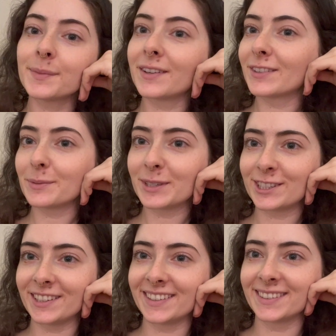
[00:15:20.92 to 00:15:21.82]
Giving the
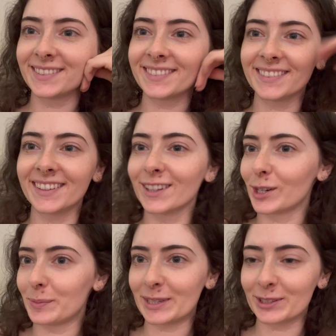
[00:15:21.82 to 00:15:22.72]
machine a
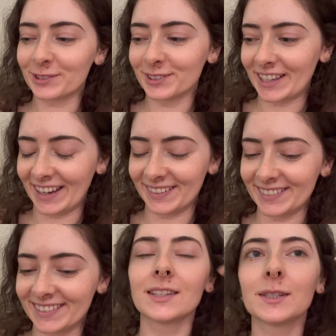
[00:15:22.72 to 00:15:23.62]
little bit to cool
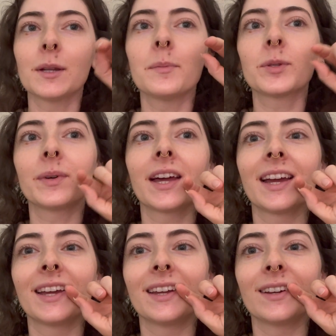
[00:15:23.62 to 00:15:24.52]
down. Sometimes when
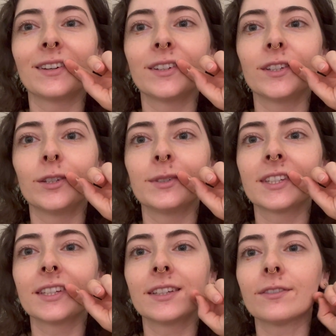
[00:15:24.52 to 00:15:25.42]
I use
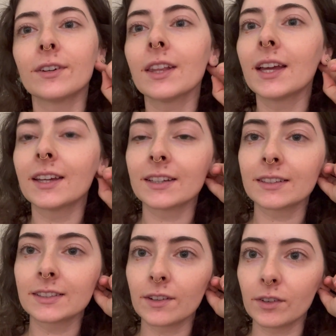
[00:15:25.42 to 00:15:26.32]
it for like
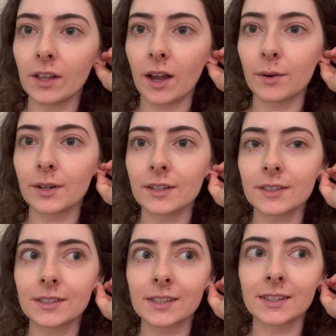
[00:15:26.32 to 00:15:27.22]
several
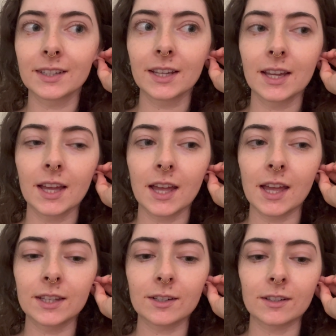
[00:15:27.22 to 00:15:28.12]
hours,
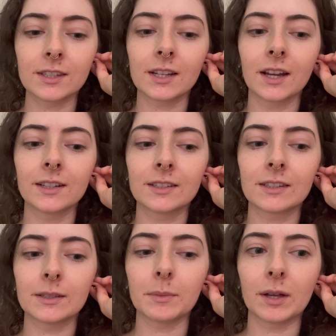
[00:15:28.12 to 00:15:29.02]
it starts to kind of
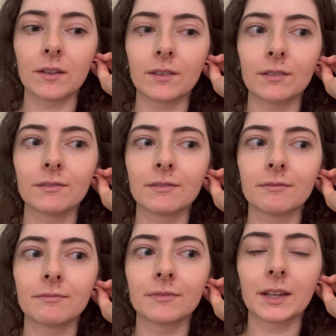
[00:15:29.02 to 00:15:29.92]
smell
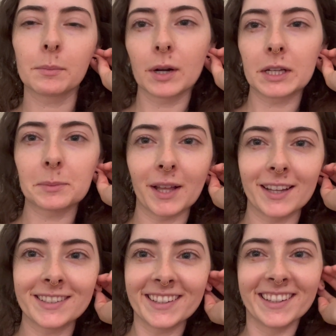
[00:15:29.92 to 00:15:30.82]
like burning
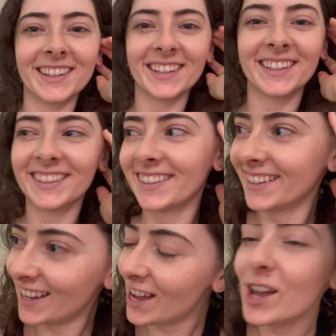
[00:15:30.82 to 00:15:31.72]
plastic.
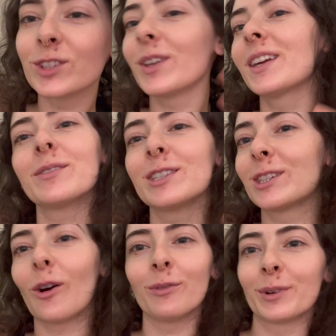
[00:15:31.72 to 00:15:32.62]
So I think I'm just
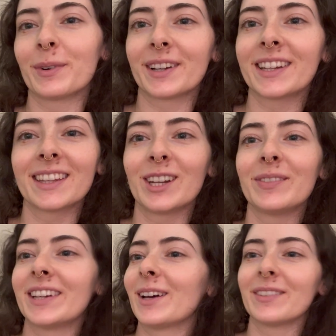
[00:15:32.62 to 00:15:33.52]
overworking a little
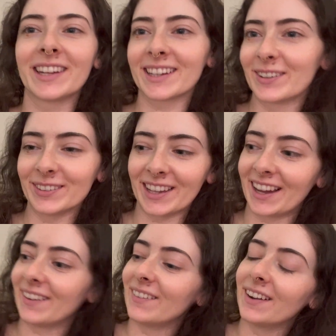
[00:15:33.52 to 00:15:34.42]
bit. I'm gonna let it cool
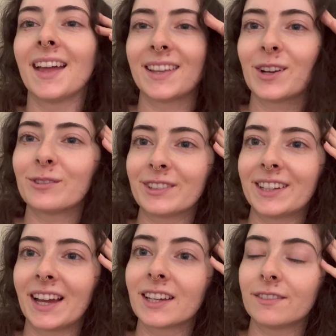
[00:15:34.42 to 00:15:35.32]
down, then hopefully
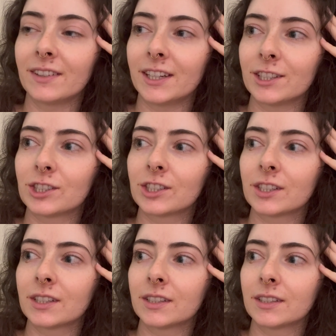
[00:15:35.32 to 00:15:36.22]
I can finish
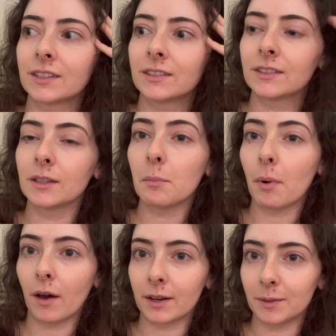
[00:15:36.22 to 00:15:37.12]
the
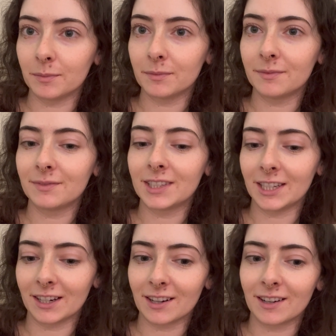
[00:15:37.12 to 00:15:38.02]
bottom
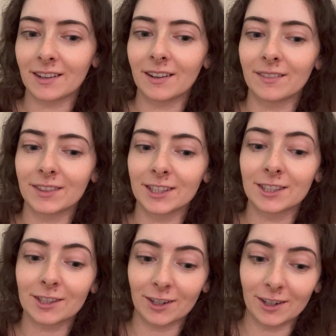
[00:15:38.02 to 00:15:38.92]
tier of the
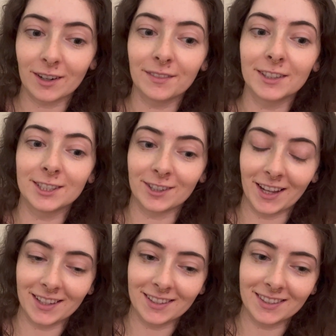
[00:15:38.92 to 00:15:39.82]
skirt of the
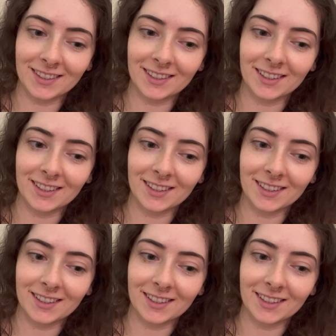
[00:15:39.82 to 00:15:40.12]
dress.